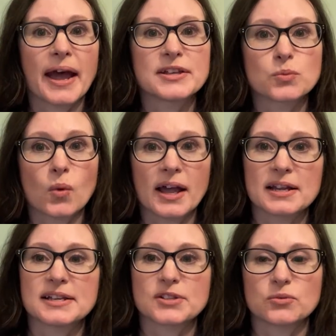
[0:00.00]
as well
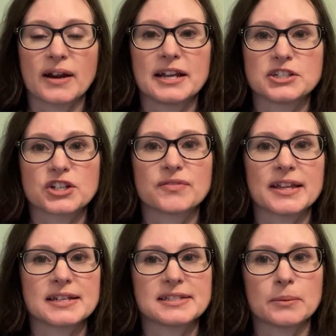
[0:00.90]
as a range of
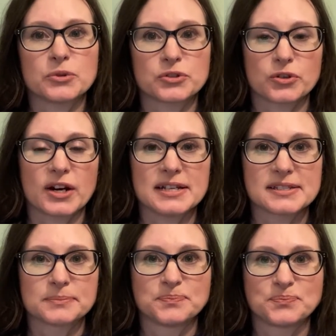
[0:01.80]
other double
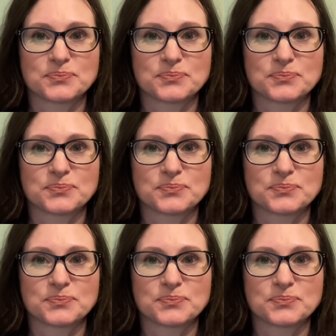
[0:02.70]
degrees.